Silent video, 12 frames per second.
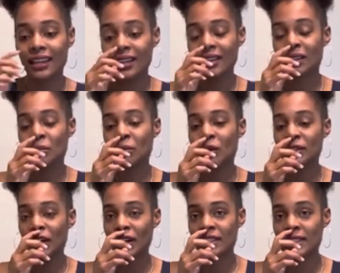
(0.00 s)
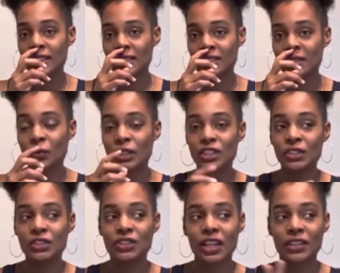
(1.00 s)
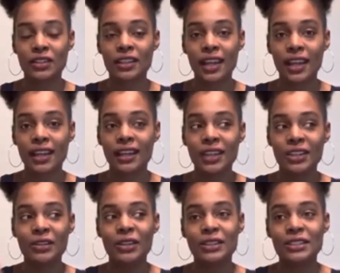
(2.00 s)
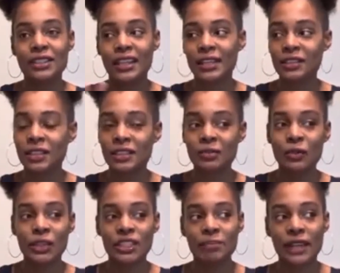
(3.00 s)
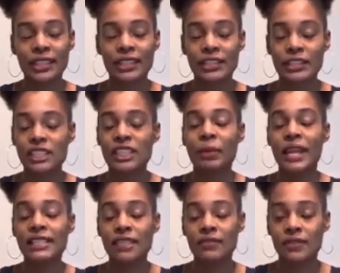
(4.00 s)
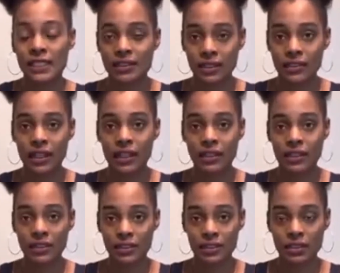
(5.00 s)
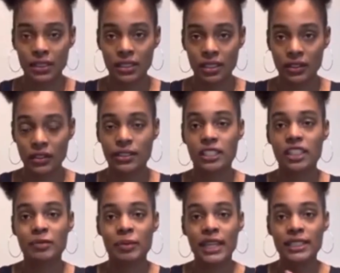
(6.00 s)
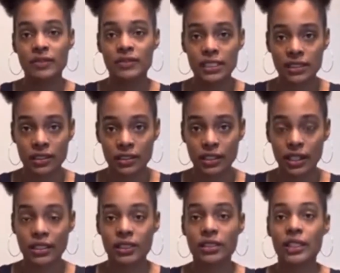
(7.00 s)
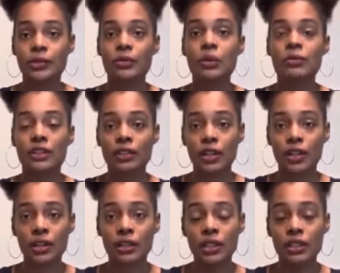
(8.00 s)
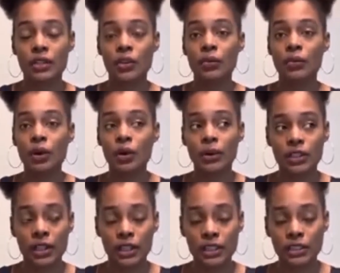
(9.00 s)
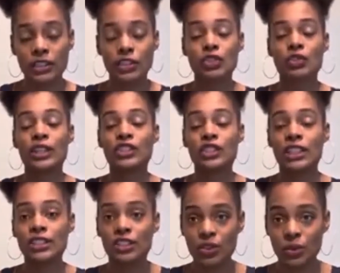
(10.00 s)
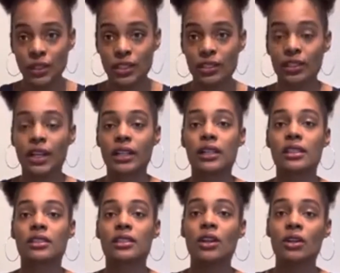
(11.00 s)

The more darkness, once you shine your light, you understand there's expansiveness in the darkness. There's expansiveness in the darkness and room to learn, to grow in the darkness, to stretch into in the darkness.